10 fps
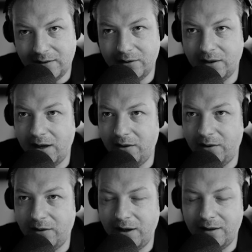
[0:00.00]
on how
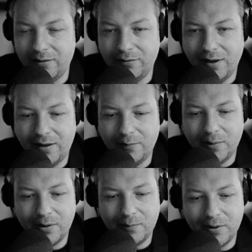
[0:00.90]
you can find
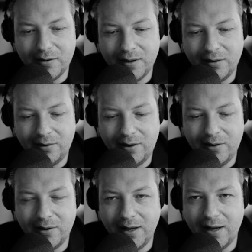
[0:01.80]
purpose, how
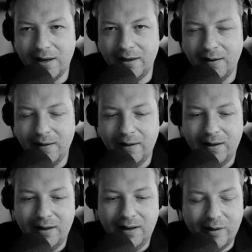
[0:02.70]
you can
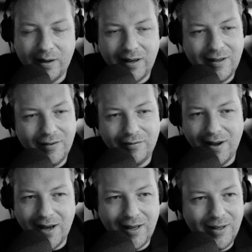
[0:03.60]

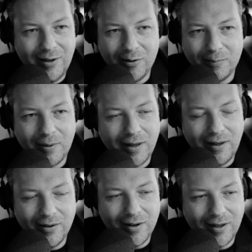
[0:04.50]
redefine your
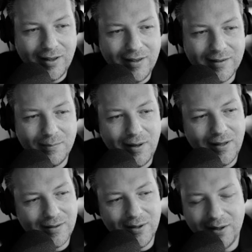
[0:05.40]
priorities,
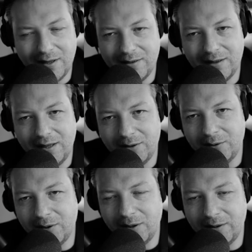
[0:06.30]
please don't hesitate
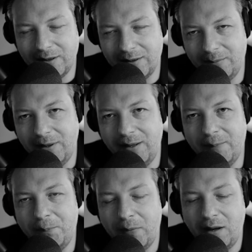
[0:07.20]
to contact me.
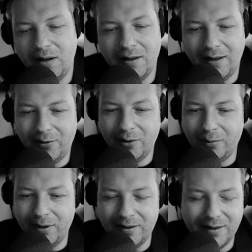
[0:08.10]
And like
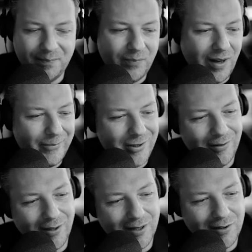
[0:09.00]
always, I'm
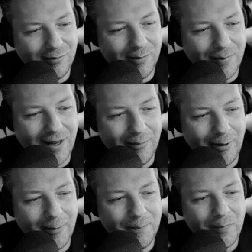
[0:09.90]
Gianluca
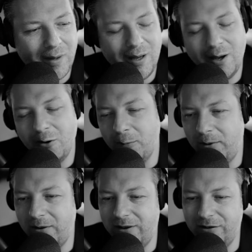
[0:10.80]
Cinquepalmi. I
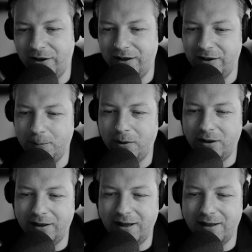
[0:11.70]
hope you enjoyed this
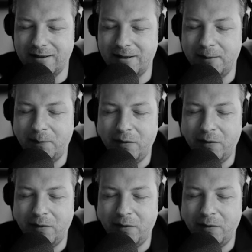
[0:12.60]
podcast.